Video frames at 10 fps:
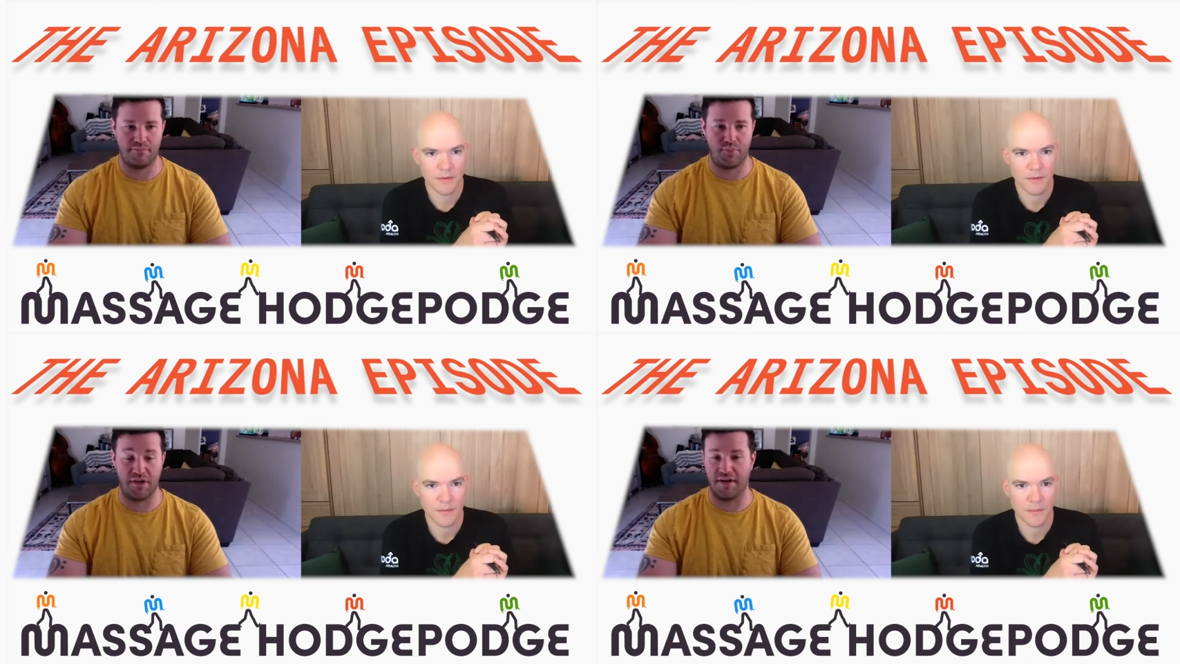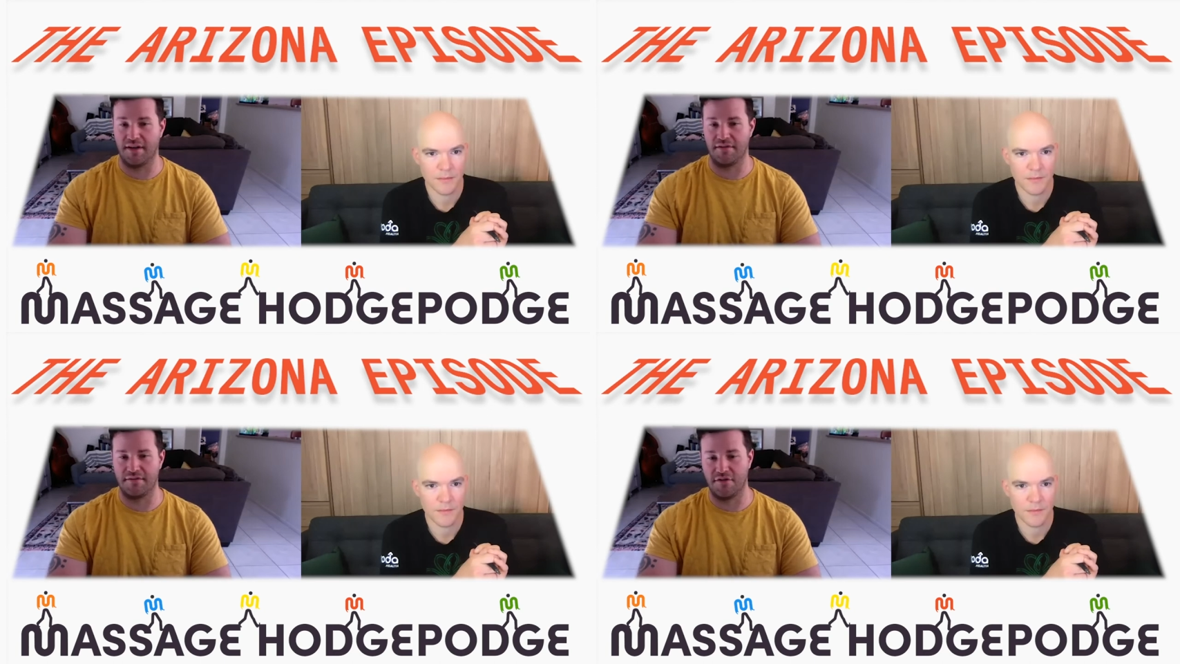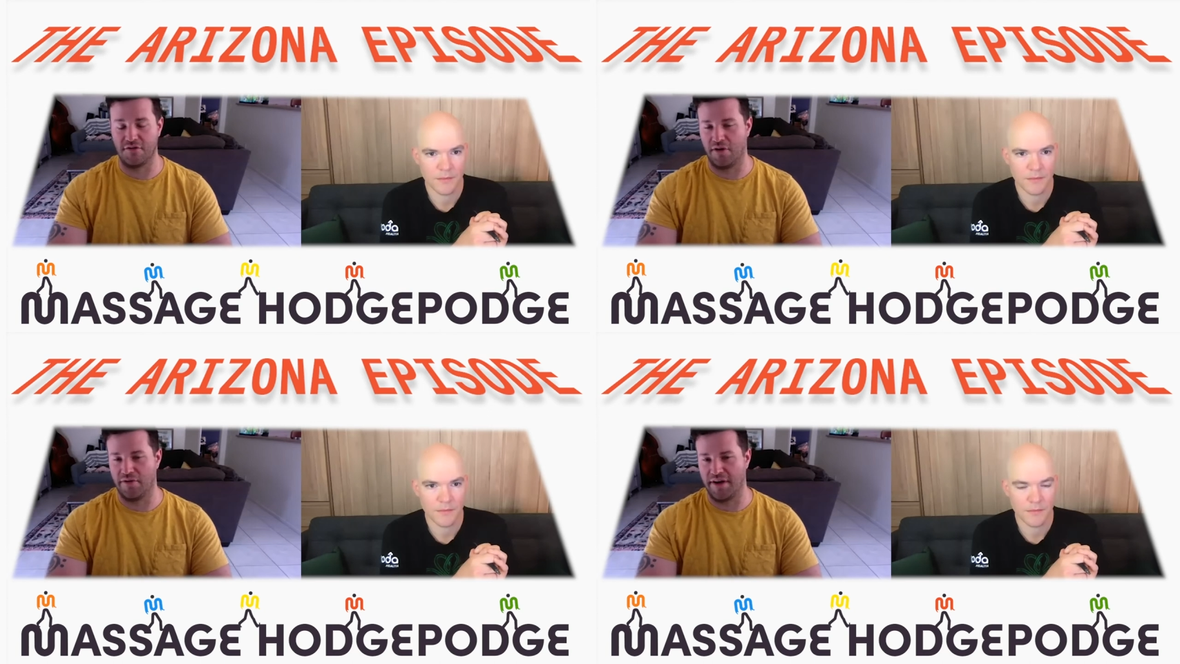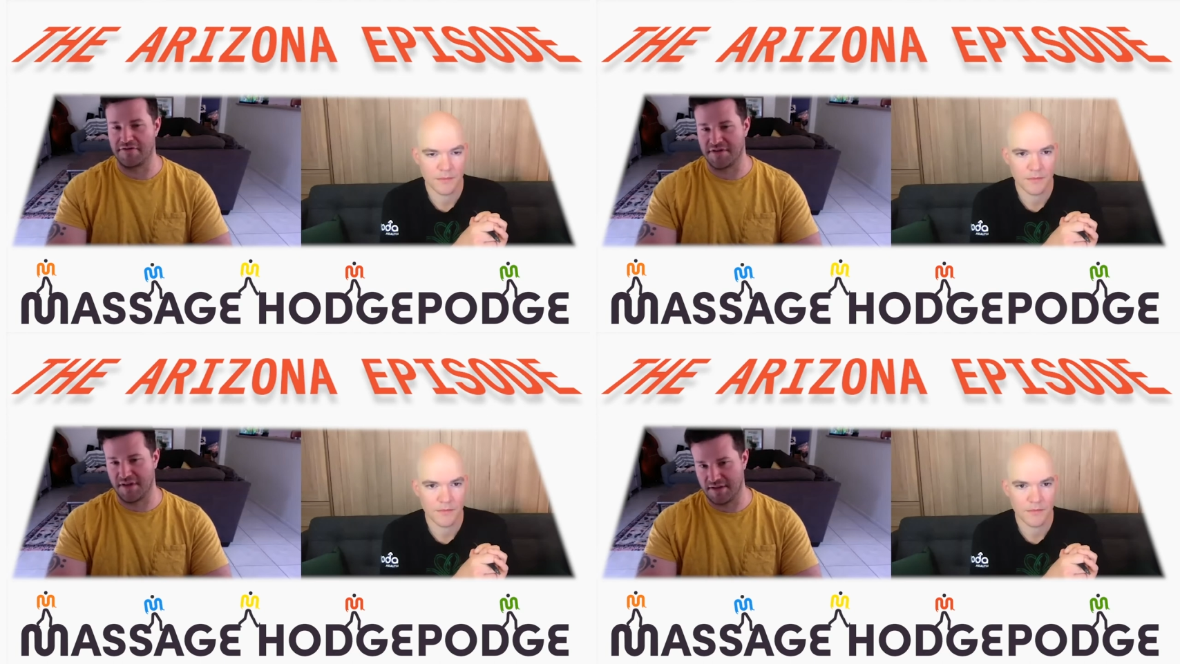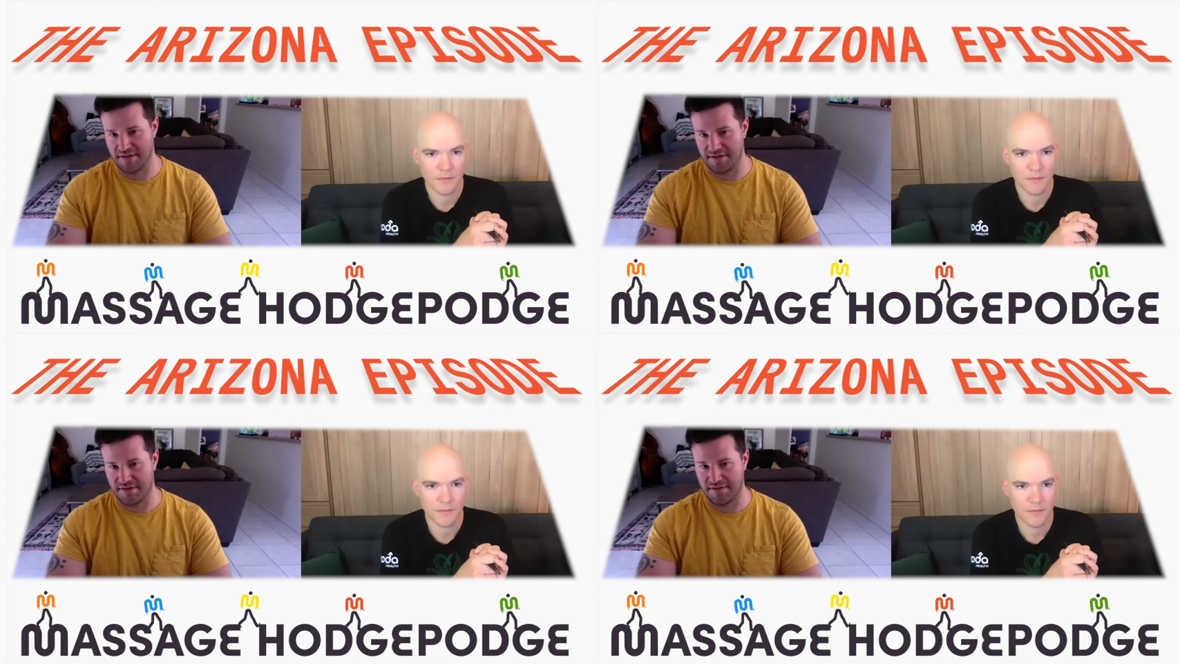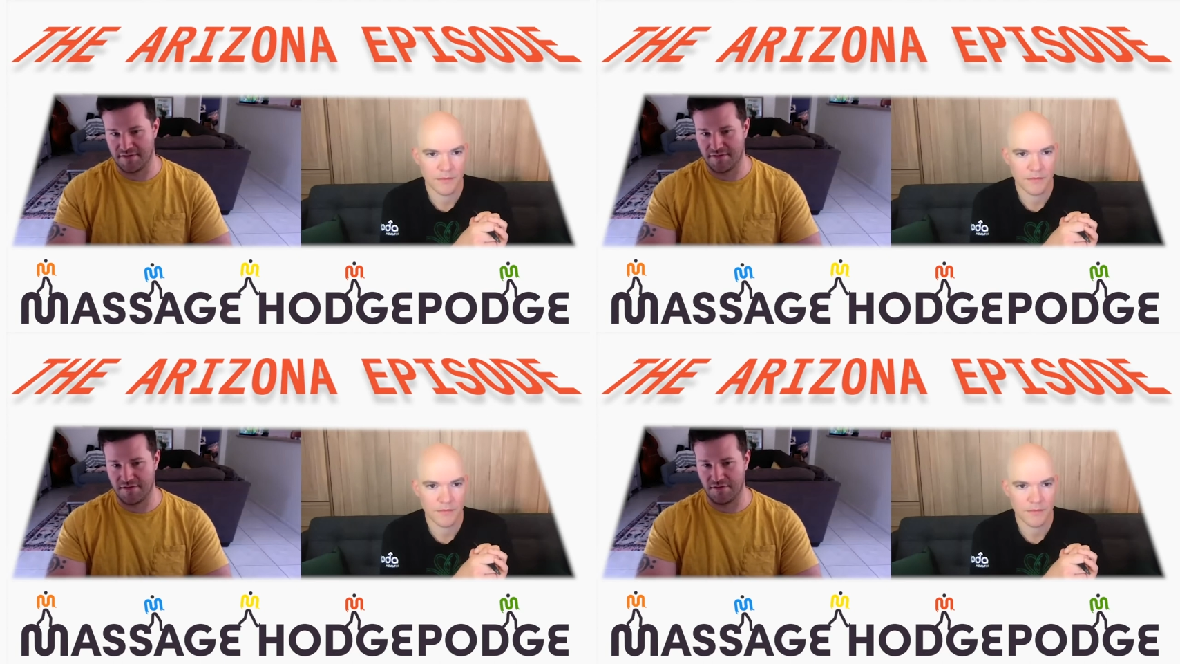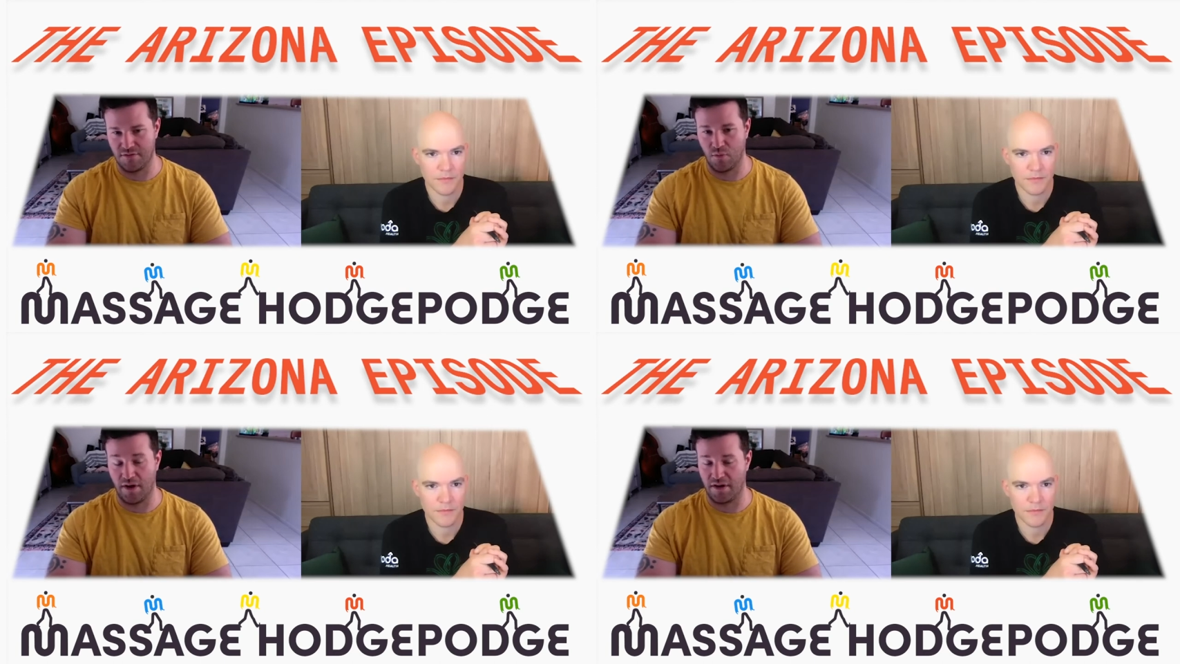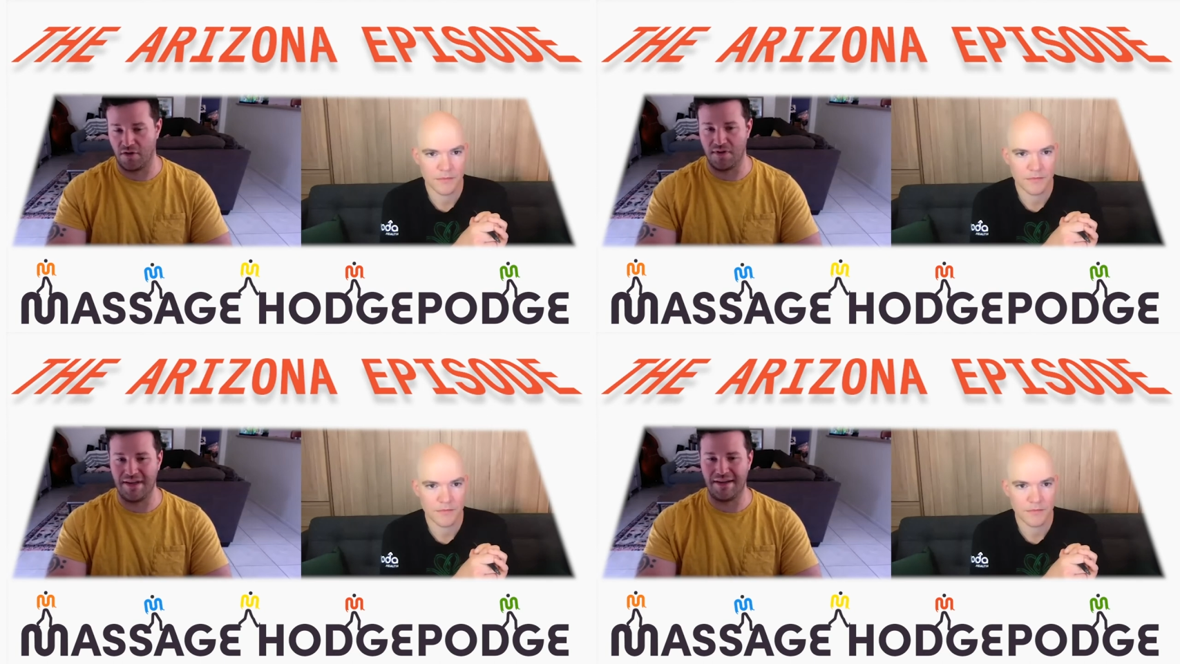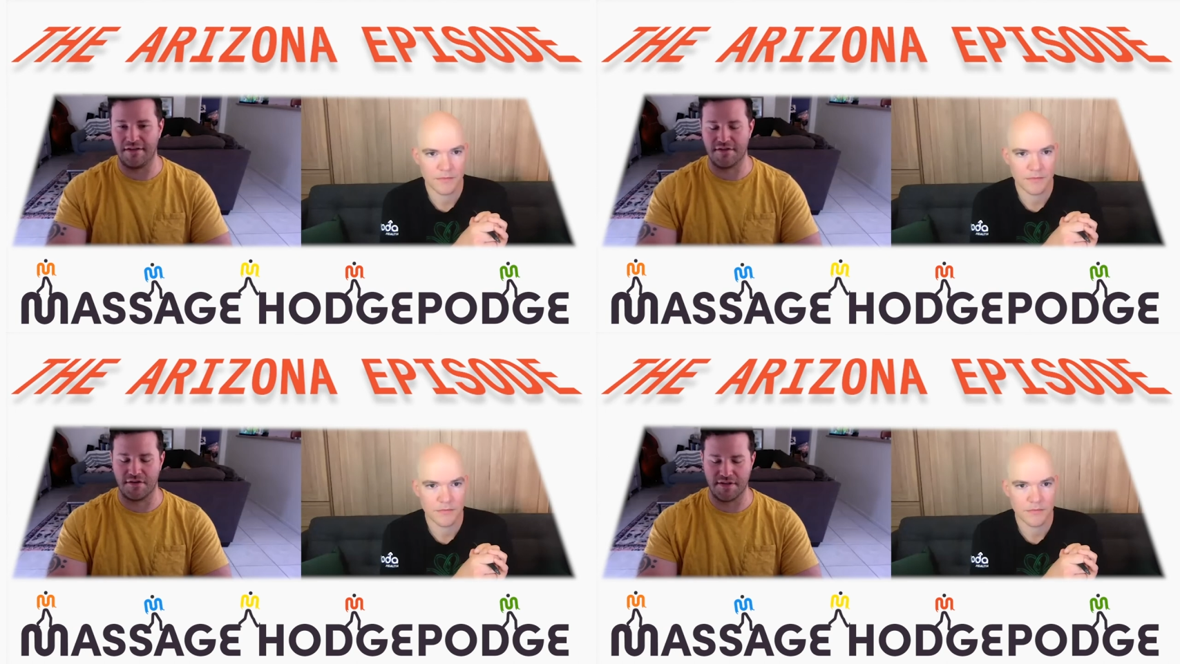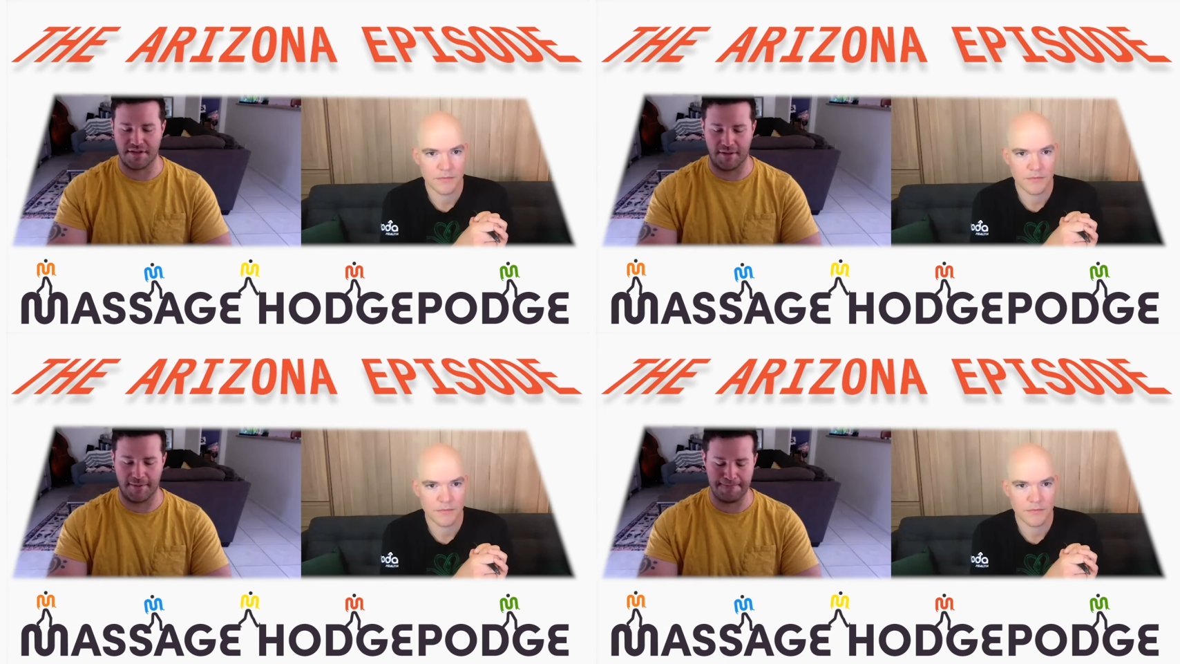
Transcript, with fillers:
Speaker 1: plug in your own exercises to what you need. So it's like